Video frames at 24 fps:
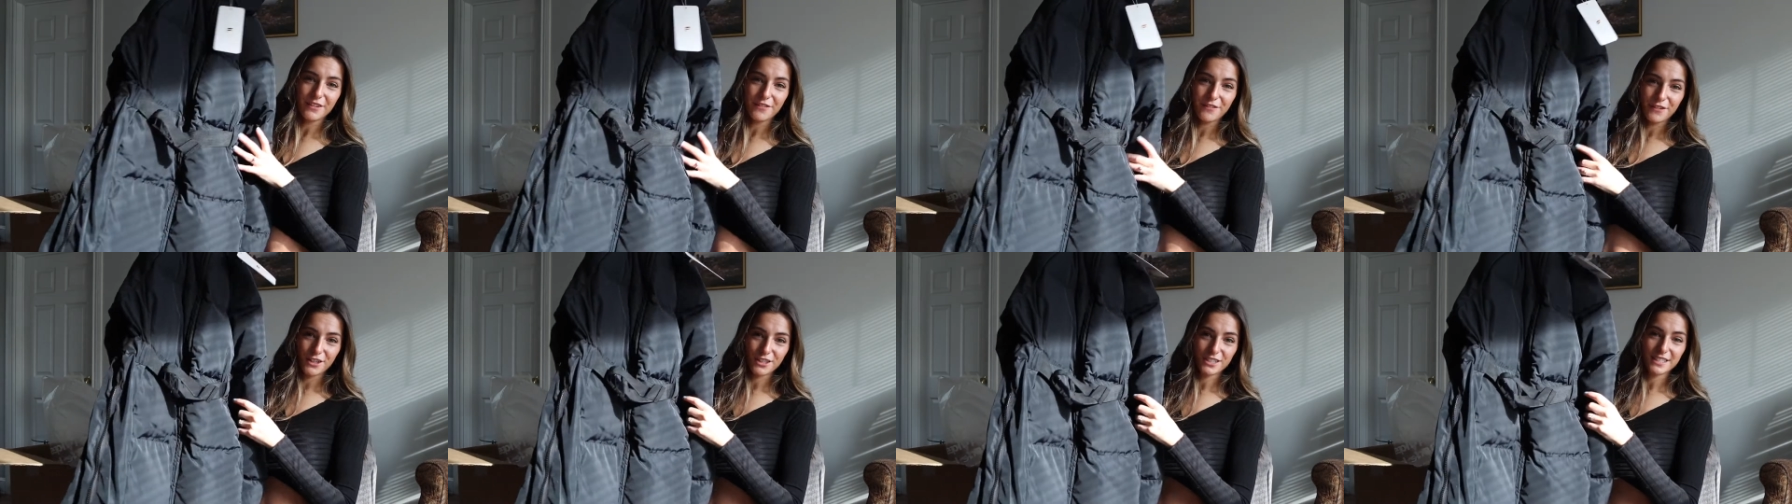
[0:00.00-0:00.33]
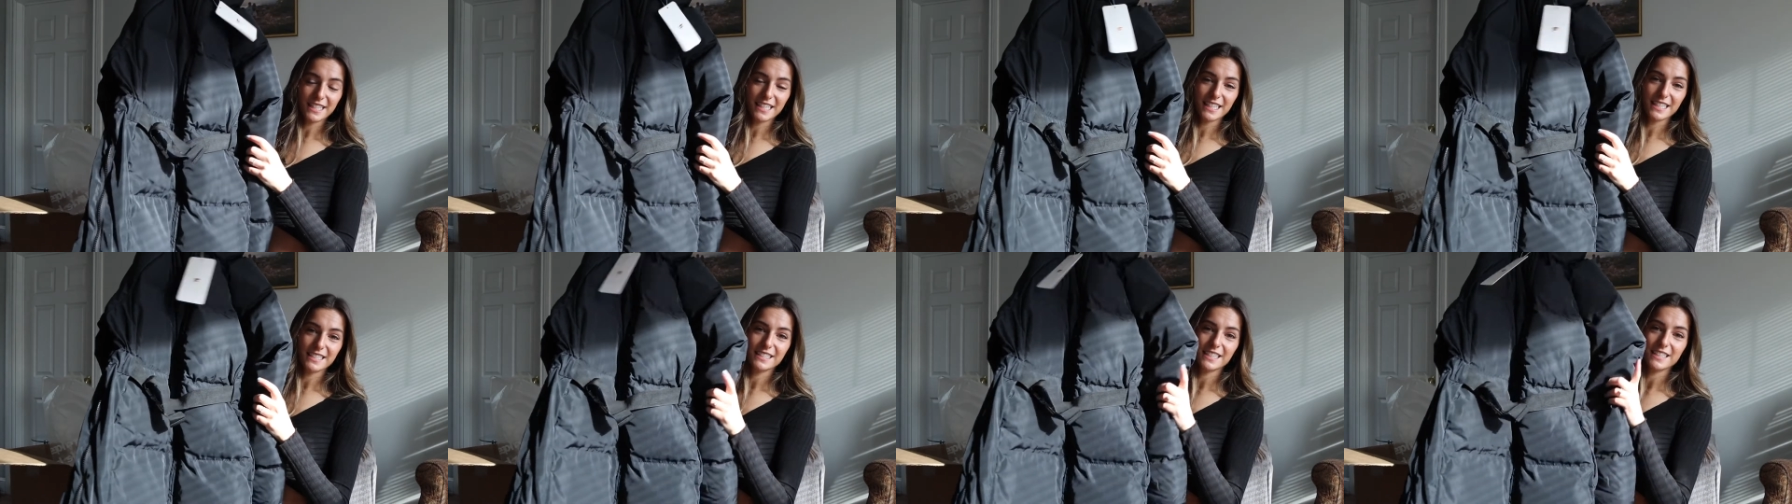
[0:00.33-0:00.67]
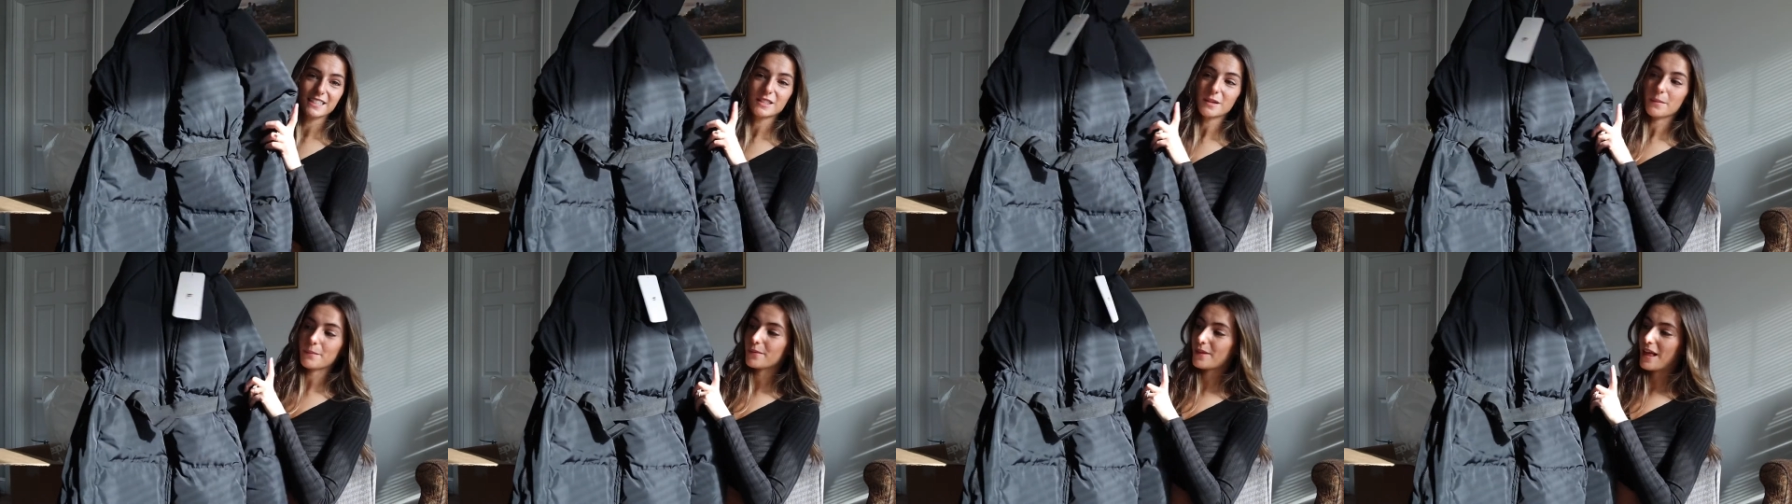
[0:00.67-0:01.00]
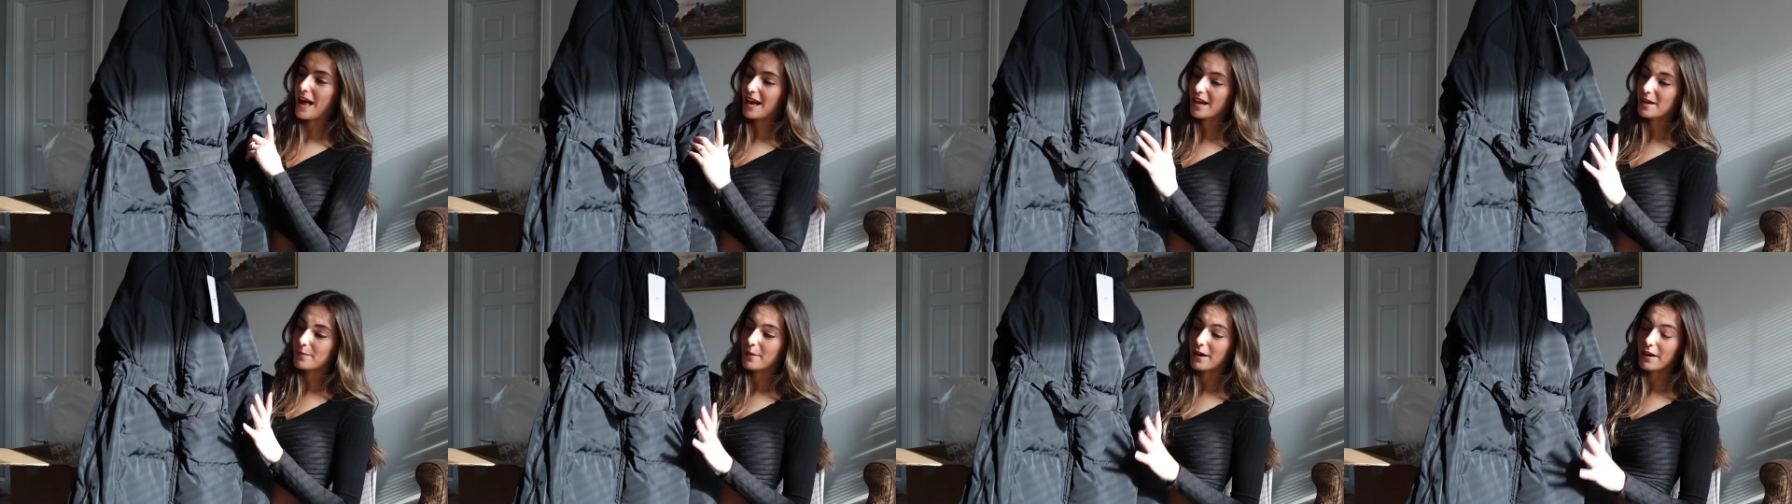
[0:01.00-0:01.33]
The first thing is this
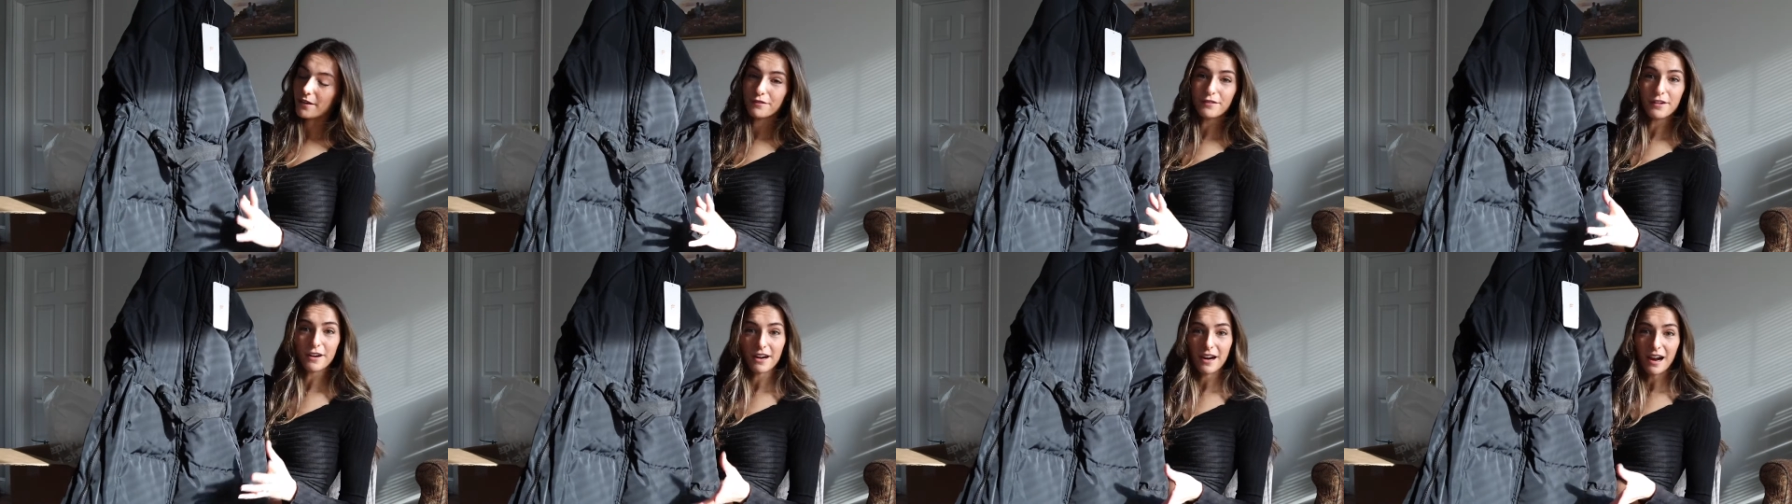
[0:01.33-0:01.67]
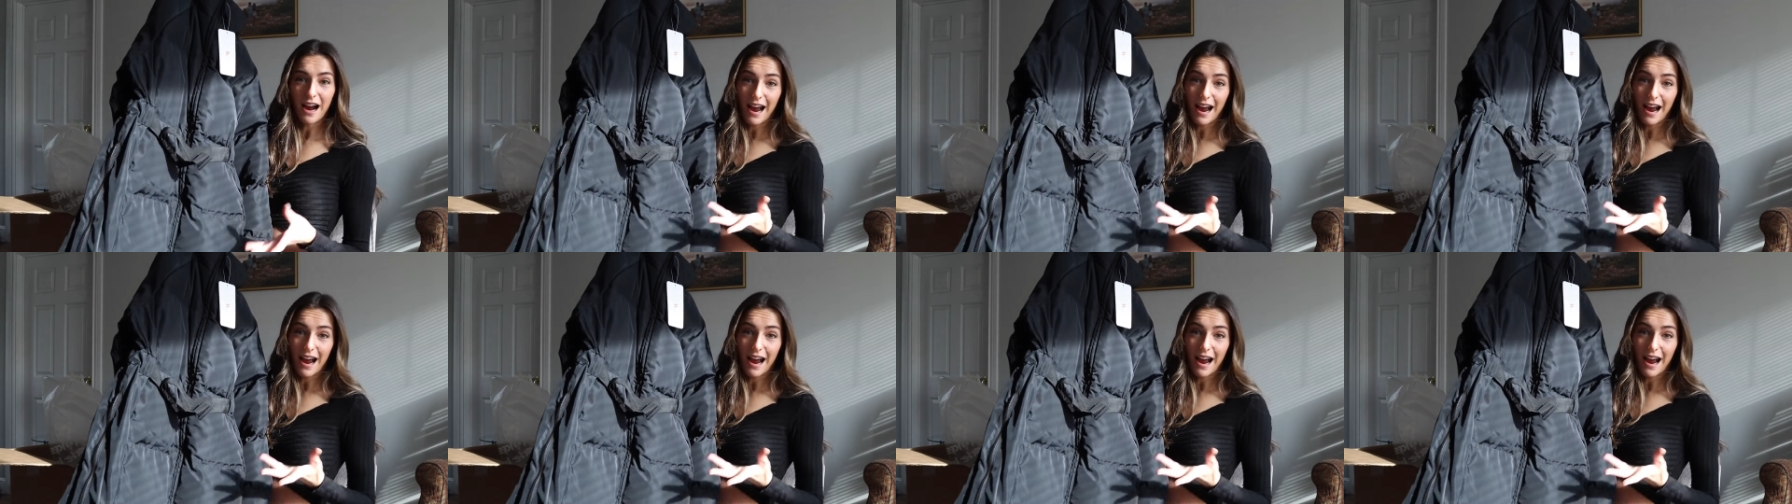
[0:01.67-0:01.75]
black puffer.